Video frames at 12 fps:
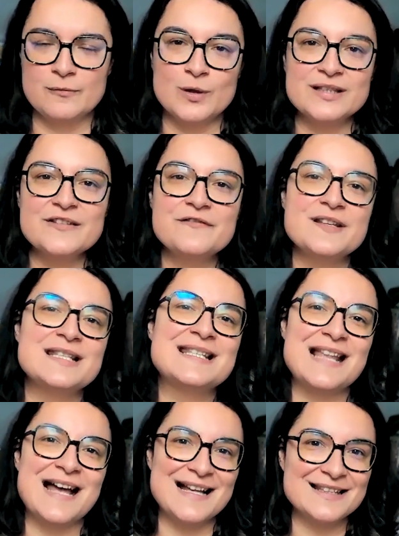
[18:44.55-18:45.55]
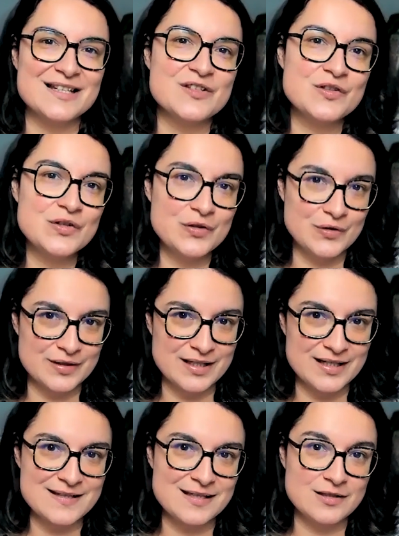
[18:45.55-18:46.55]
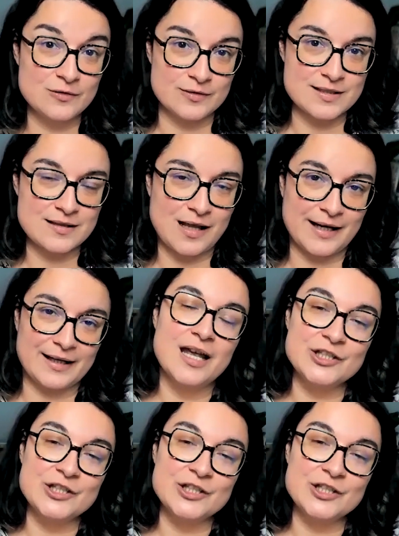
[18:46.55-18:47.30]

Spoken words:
What if it's not as good as it looks like?